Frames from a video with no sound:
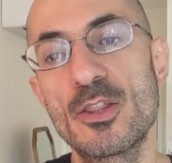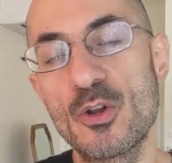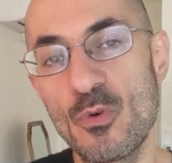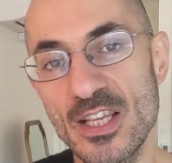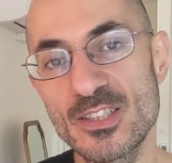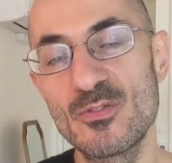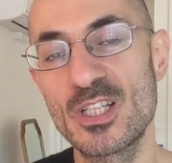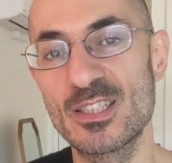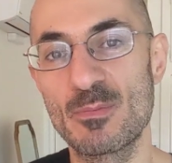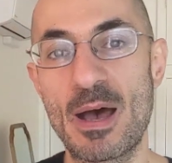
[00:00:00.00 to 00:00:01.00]
The rest of
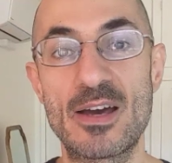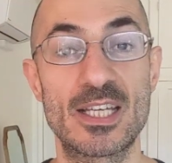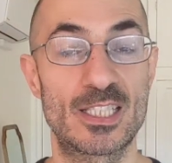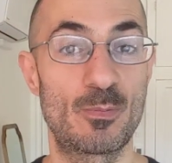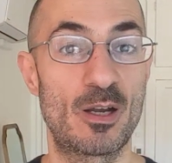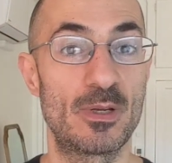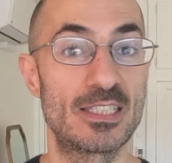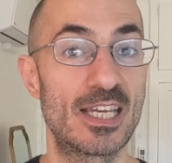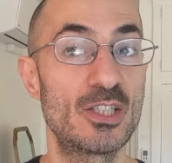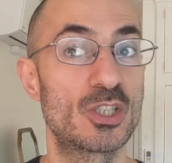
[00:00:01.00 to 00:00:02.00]
it is about
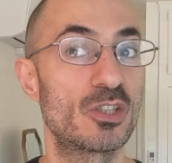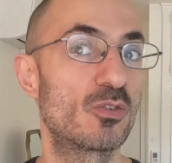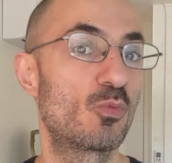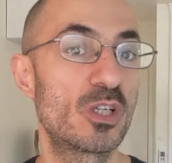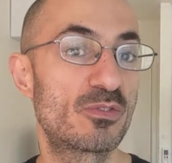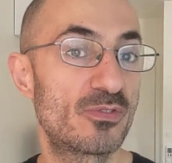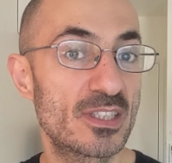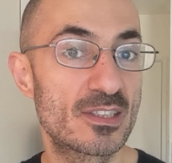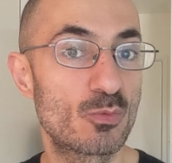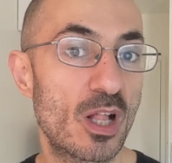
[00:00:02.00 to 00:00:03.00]
experimentation. What
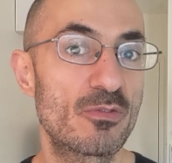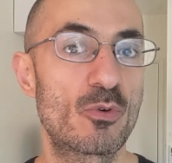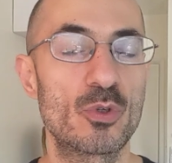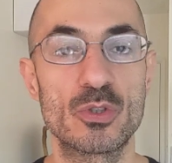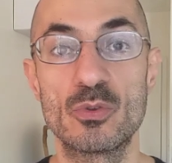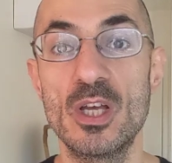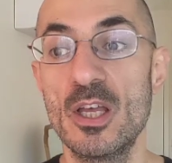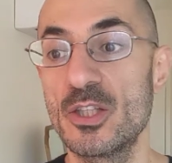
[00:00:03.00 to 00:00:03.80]
fits well for you?